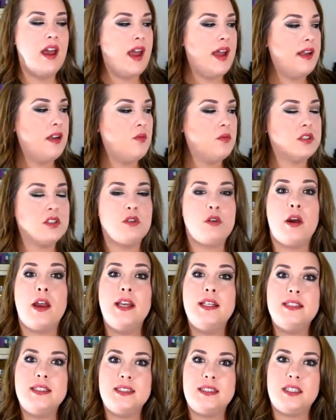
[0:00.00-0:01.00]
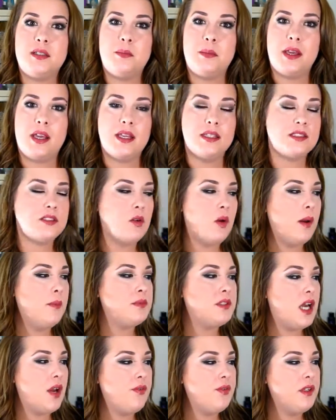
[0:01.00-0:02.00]
And it was crazy to me, so
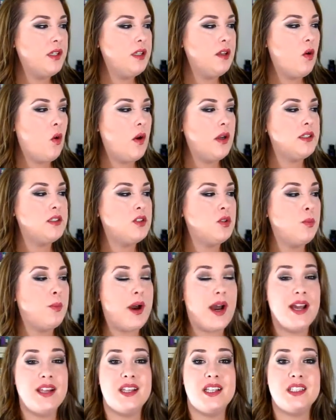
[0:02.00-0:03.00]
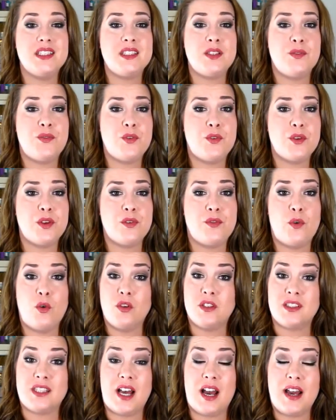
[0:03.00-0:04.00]
I'm definitely going to buy this for the
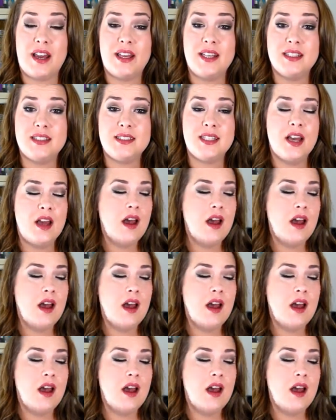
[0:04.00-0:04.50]
full size.